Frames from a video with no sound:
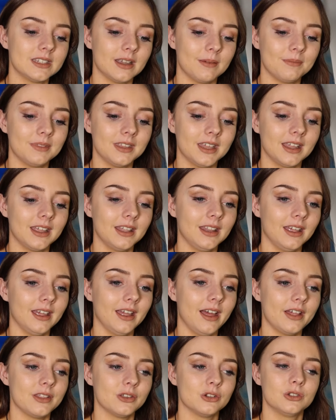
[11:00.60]
something
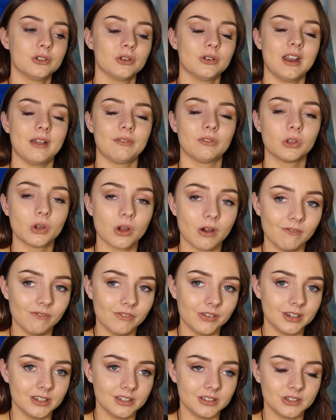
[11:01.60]
that others don't have the
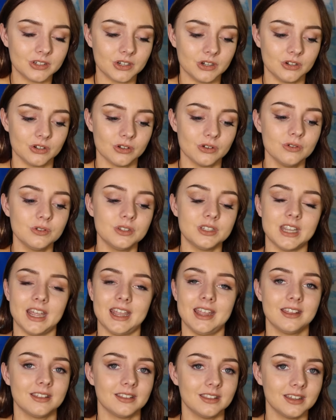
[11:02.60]
confidence to do,
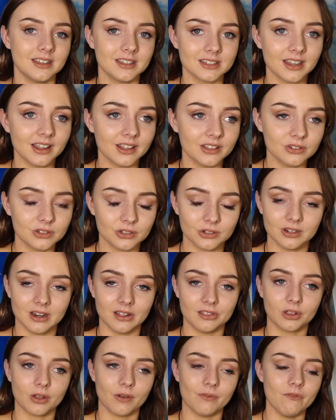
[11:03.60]
saying things that others don't
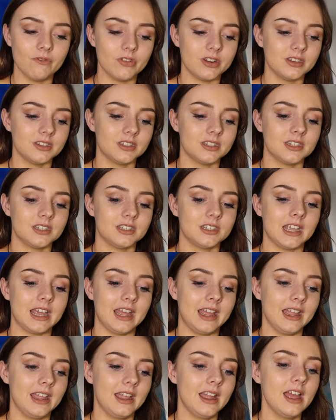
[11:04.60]
have the confidence to
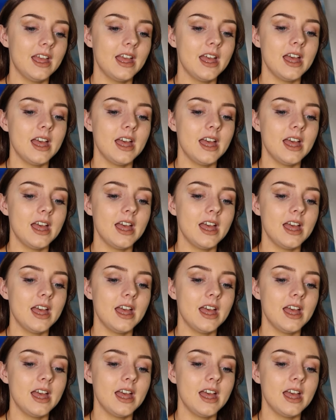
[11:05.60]
say,